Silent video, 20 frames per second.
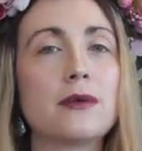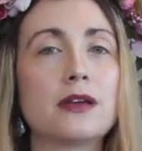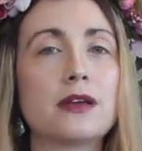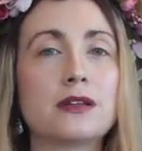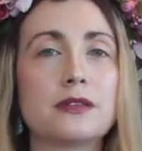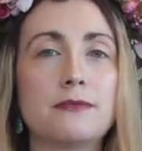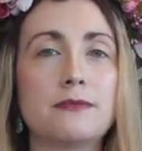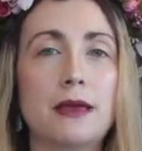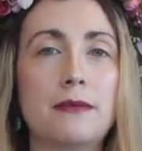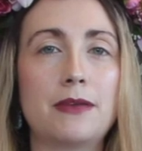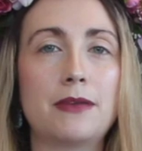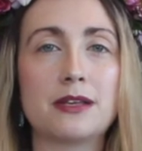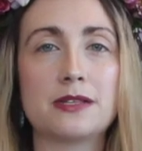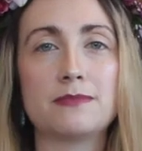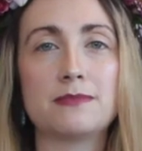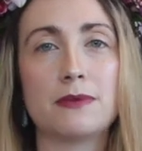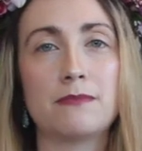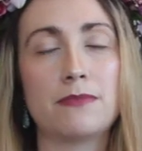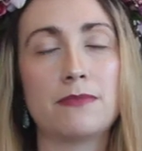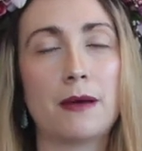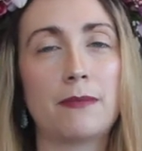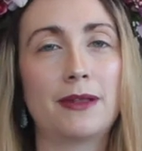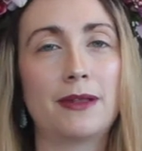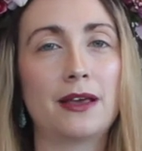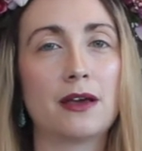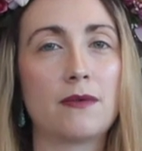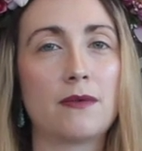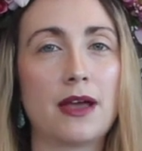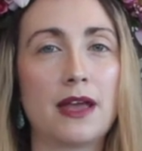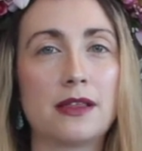Because maybe it's been
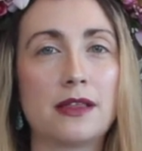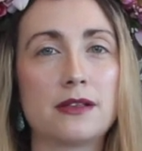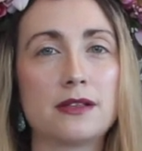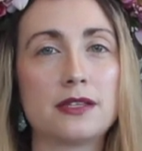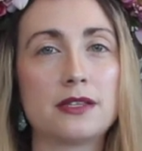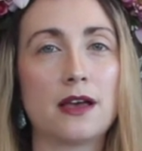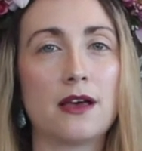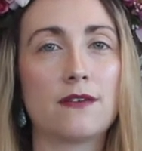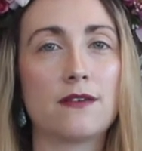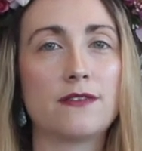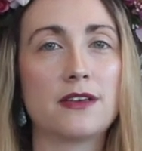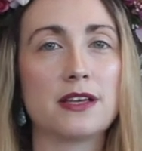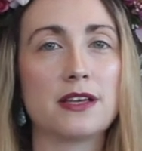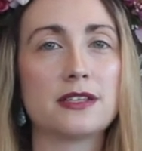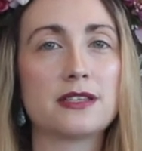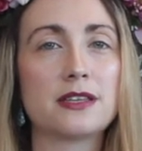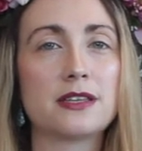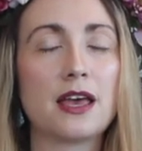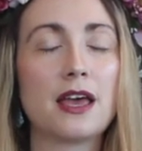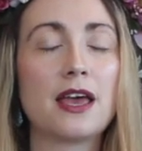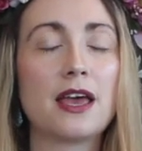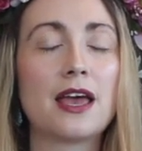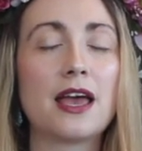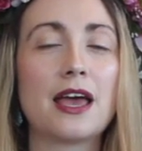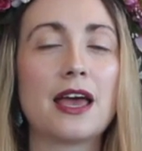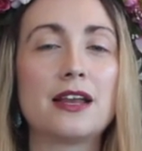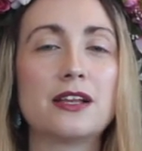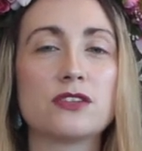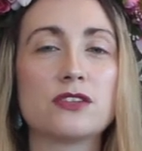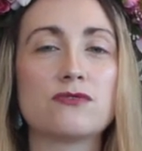bubbling away in the surface
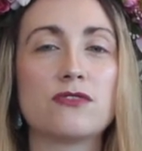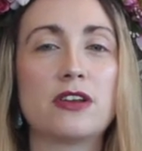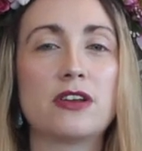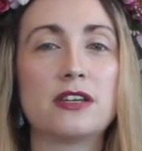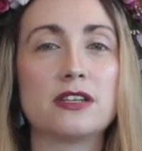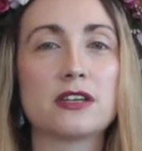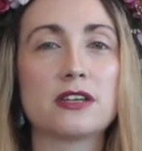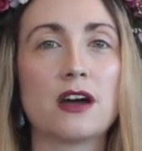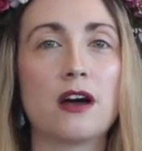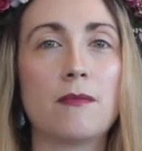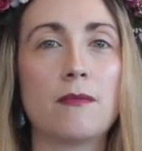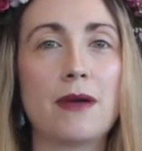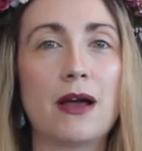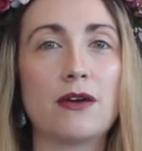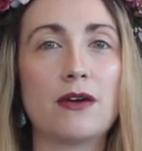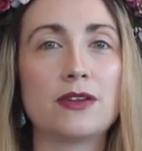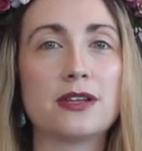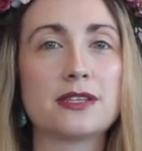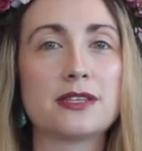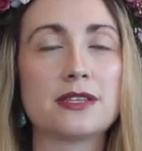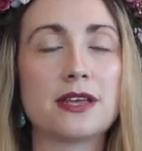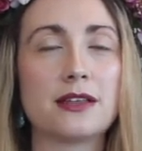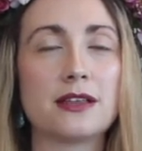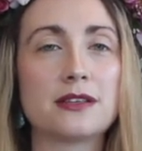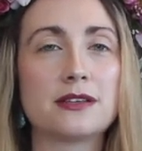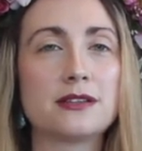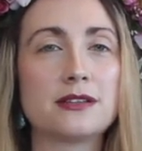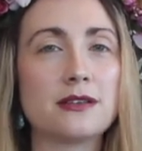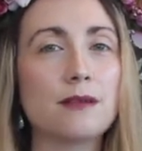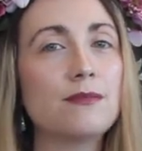and it's ready to come out and it's like
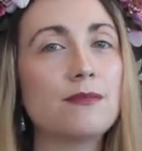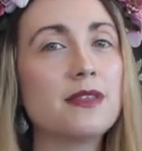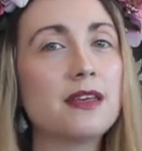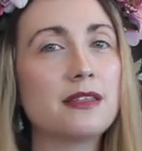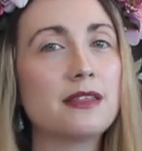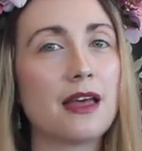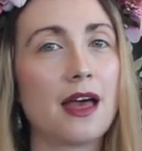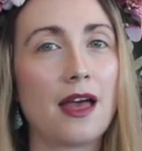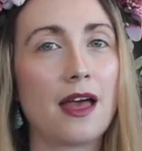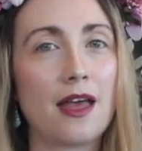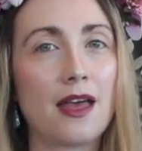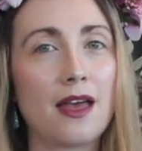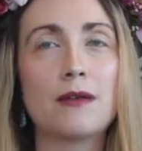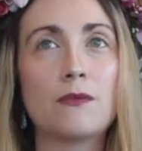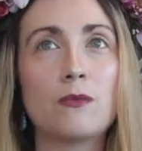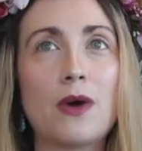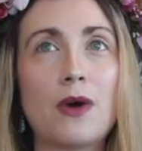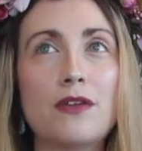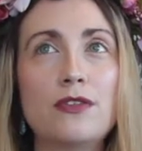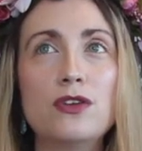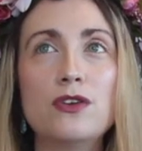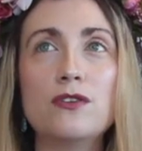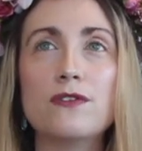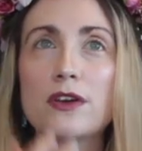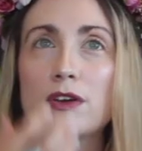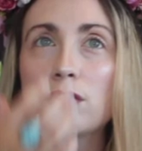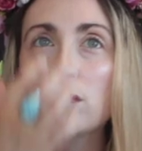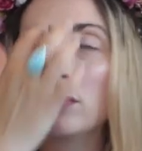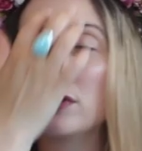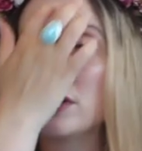there's something there whether you've
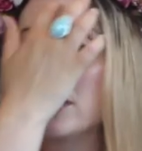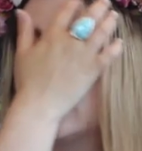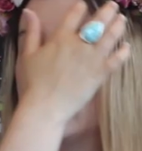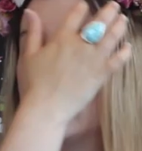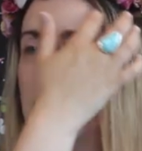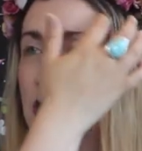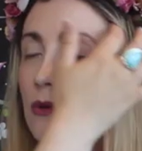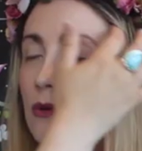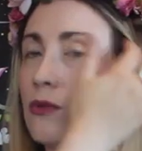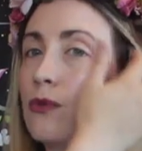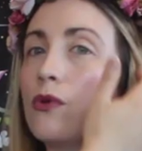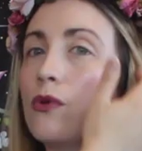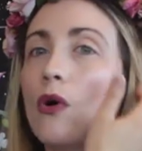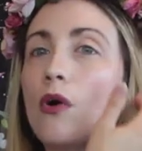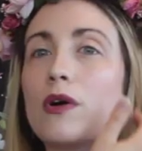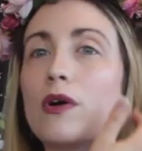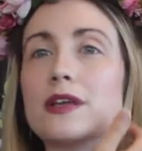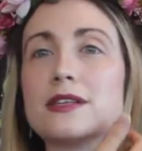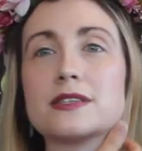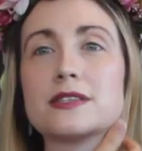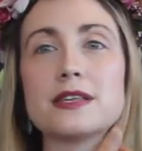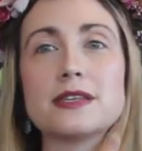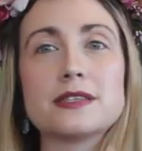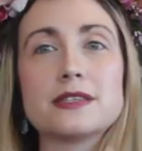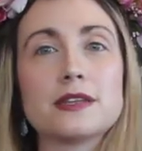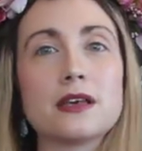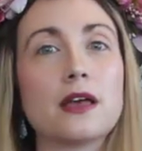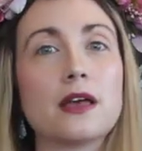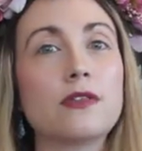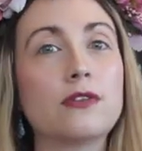acknowledged it or not is,
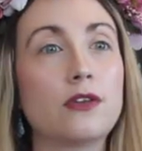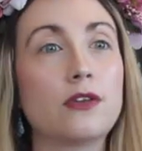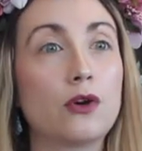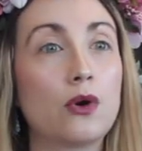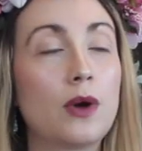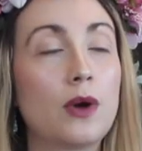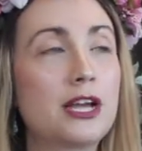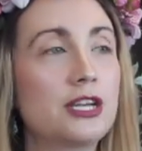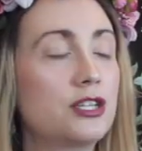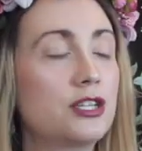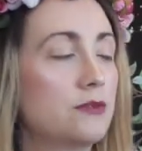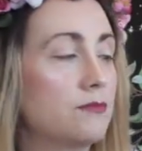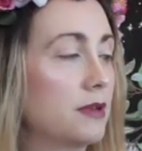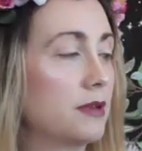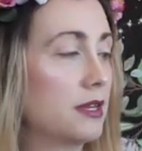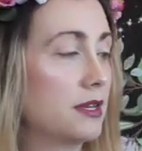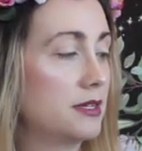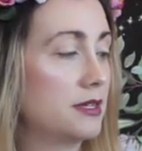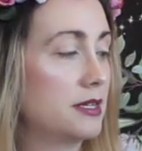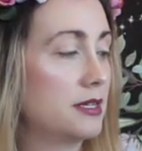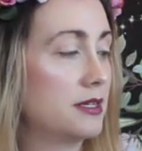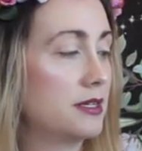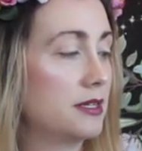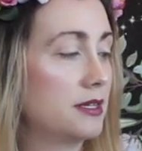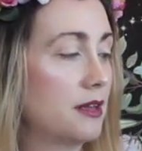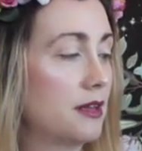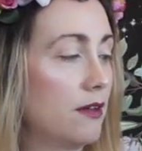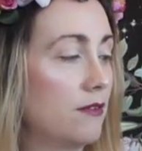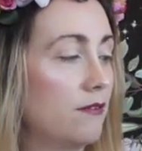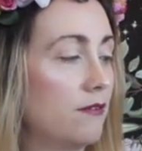is the question because this
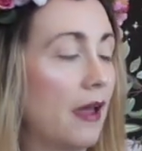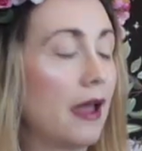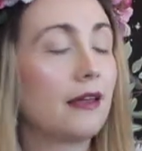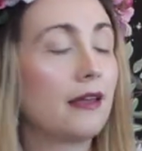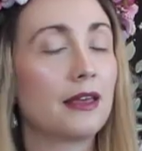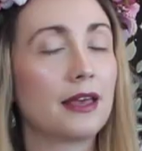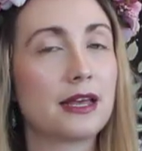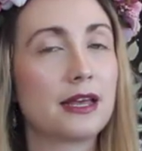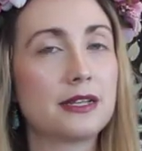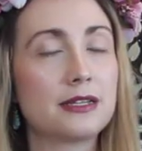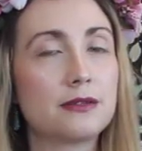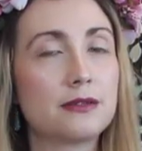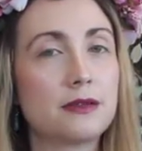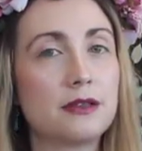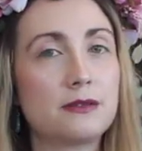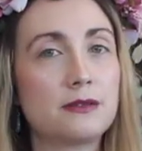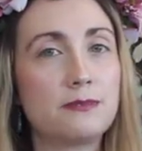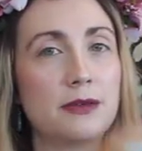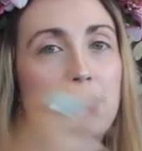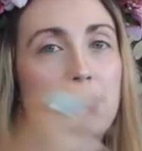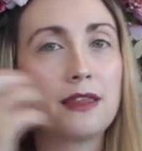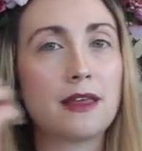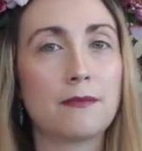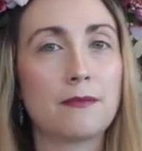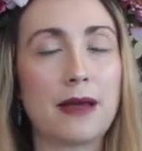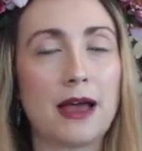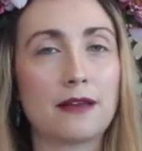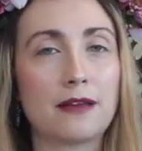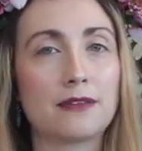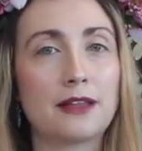is unveiling it it's, it's peeling
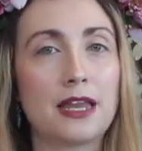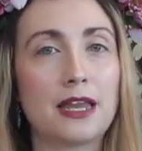back the